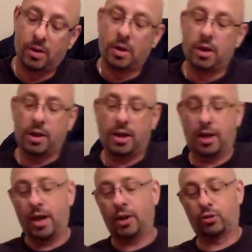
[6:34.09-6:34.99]
You get
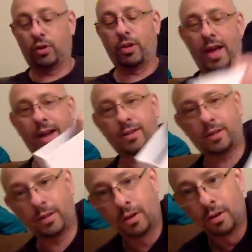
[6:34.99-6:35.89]
an extra
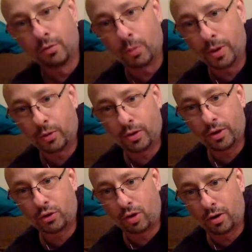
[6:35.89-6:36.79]
glass for when you're really
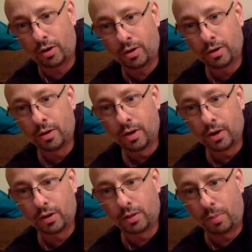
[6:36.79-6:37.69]
drunk.
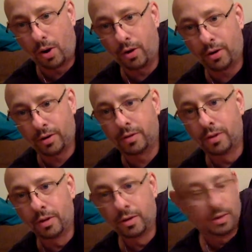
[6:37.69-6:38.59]
You're at the bar and
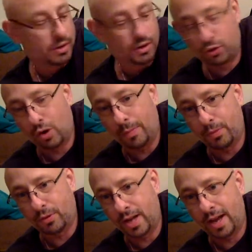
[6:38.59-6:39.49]
you drop
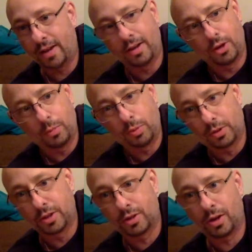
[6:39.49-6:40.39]
your tank. You can put
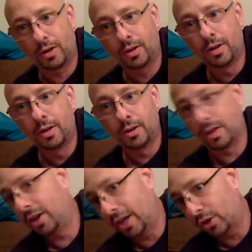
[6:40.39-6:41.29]
this on. And
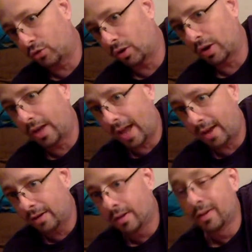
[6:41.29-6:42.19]
then you get drunk
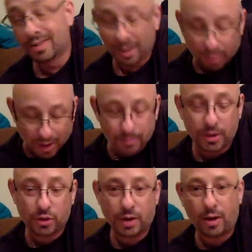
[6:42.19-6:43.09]
again. That probably
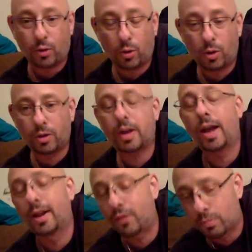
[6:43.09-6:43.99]
means you're an alcoholic.
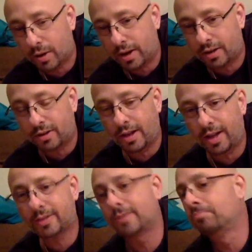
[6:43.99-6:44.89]
And if you break your
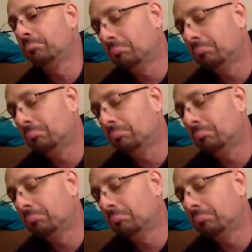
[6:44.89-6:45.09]
glass,